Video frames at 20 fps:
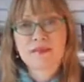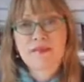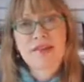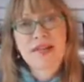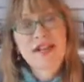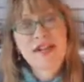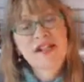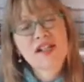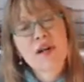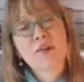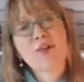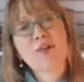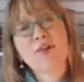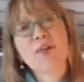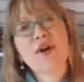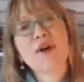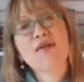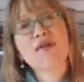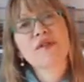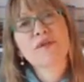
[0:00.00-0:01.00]
Next, I
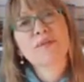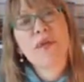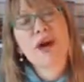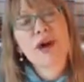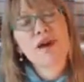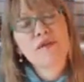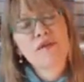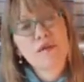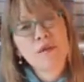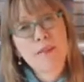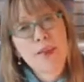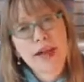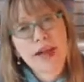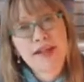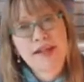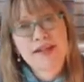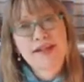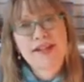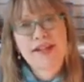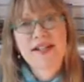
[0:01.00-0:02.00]
propose a model for
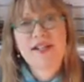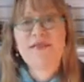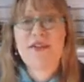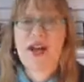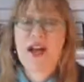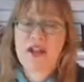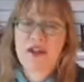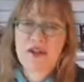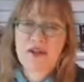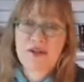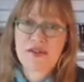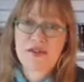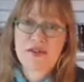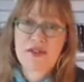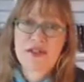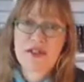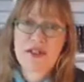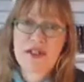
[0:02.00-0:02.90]
mass as follows.